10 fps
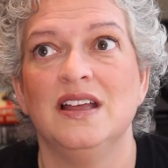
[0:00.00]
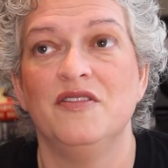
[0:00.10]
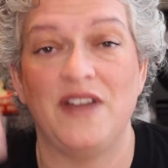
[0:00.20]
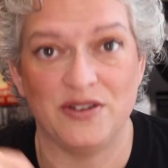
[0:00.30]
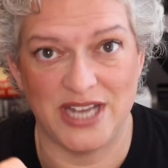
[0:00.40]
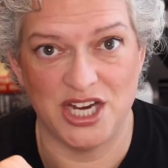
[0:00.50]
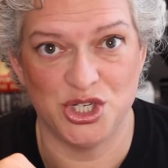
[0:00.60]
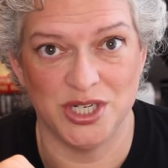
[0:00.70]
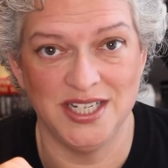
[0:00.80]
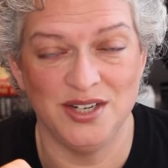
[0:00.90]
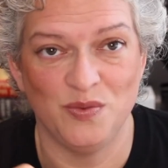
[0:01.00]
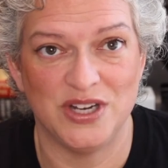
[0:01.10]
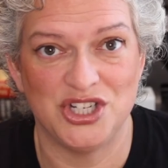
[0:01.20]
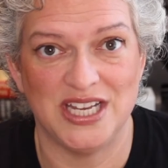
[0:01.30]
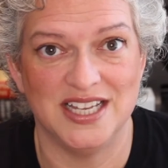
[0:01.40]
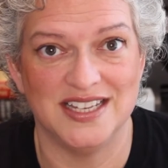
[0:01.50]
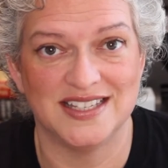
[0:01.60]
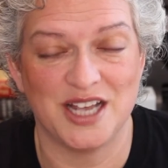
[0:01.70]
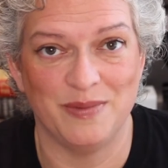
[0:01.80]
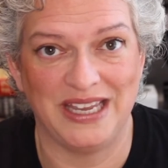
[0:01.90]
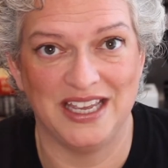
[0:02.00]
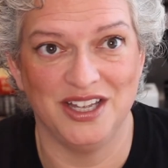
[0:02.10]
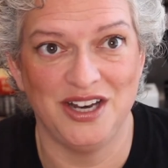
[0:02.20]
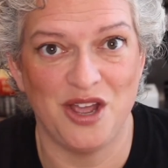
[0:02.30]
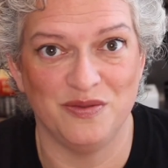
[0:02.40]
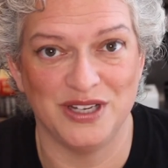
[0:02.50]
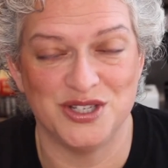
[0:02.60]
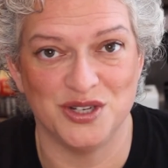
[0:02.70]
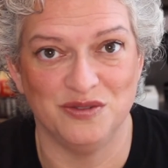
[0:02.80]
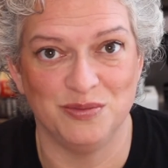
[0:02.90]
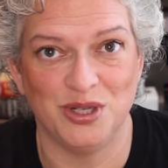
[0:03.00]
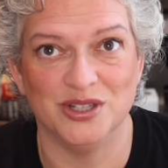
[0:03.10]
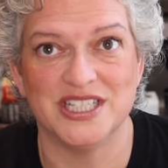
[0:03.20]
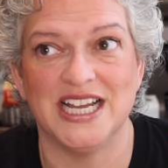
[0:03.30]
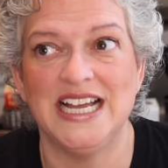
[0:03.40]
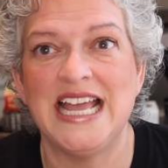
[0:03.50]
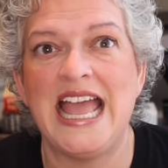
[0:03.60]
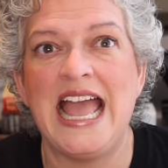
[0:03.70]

foundation, which is coming in hopefully soon from Ulta.